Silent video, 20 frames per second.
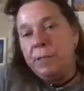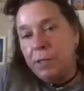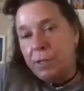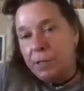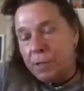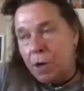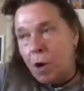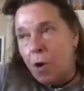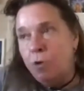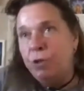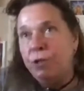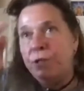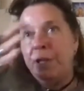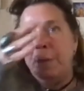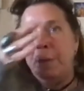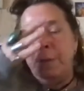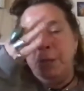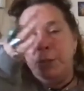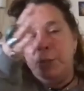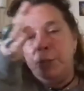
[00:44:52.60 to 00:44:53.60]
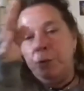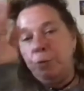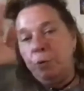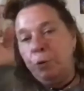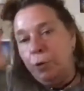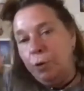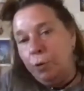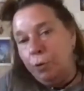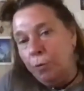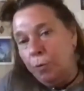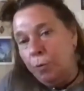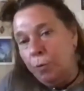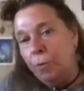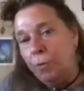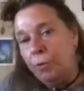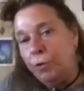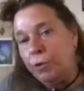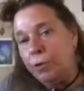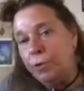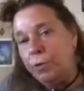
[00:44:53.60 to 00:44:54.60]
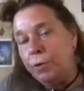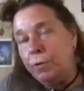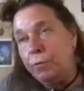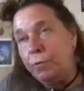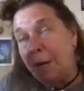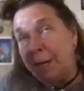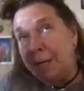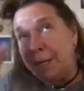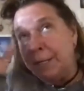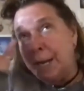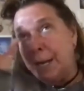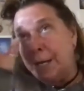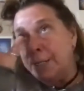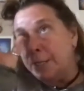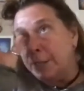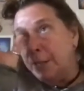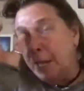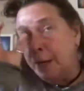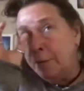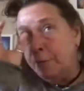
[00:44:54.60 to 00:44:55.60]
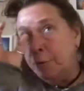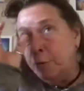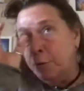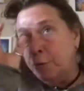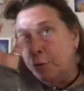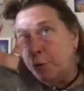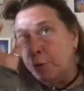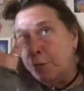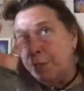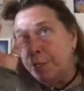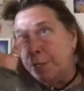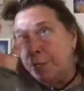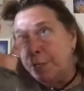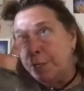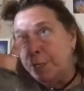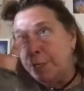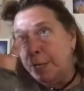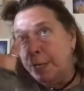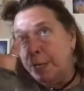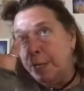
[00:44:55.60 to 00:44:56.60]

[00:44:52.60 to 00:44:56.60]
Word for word: coach them into new recognizing they have new choices